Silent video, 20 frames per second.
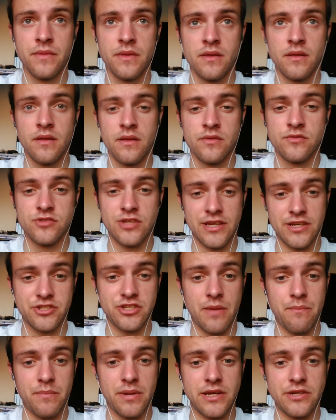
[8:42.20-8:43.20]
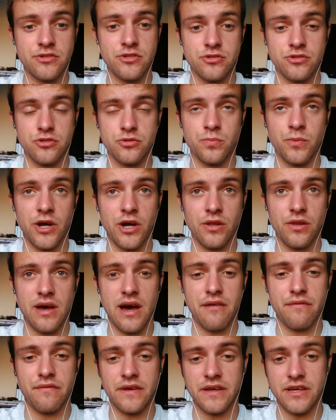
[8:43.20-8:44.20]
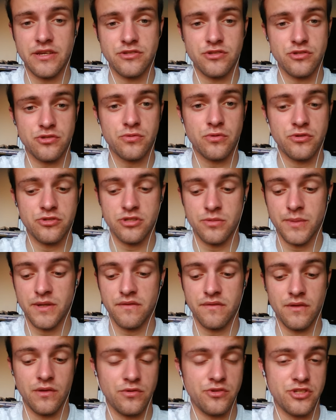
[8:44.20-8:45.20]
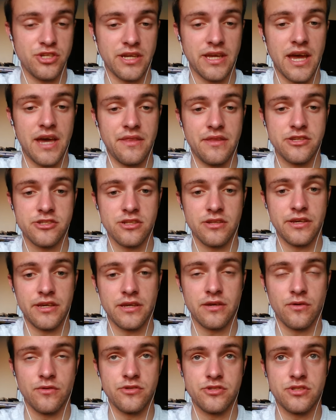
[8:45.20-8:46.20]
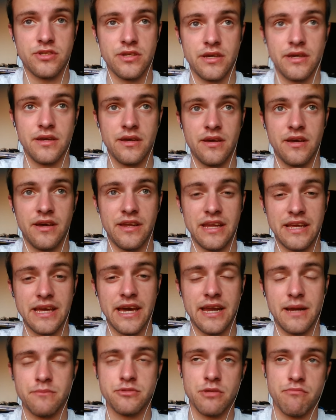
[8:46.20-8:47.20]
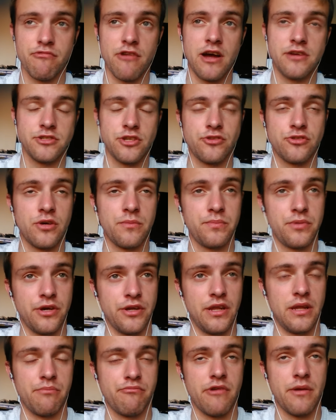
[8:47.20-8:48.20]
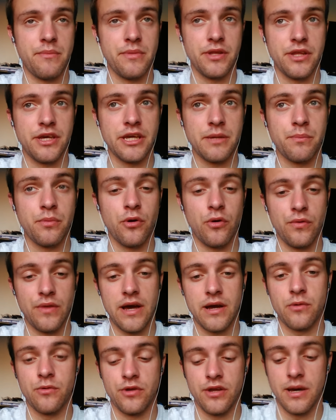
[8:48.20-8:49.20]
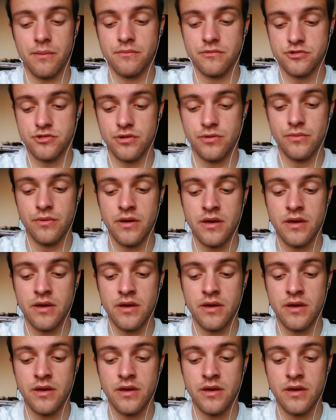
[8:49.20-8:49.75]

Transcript: Takes set pieces as well. I think he's as good as a midfielder as you get in this league on his day. And again, I'm surprised he's not playing the Premier League, but that could happen soon.